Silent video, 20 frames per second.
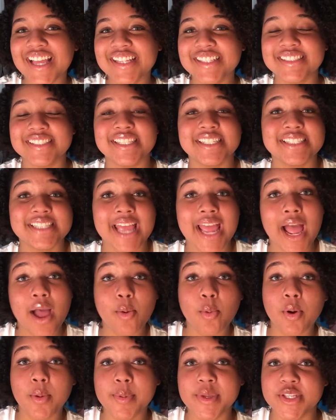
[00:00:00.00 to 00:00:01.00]
Today I
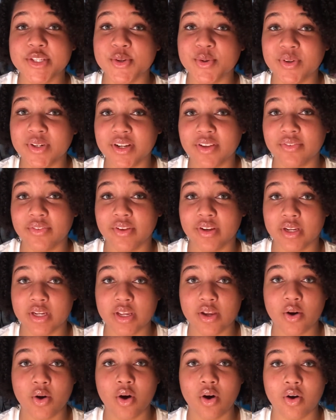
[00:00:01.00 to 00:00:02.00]
will be doing a
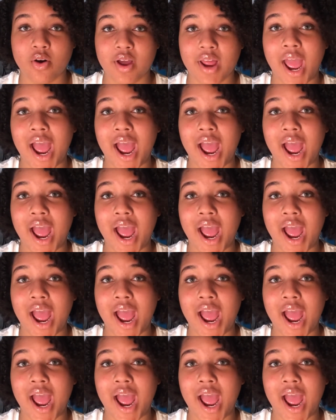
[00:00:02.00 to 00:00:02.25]
video on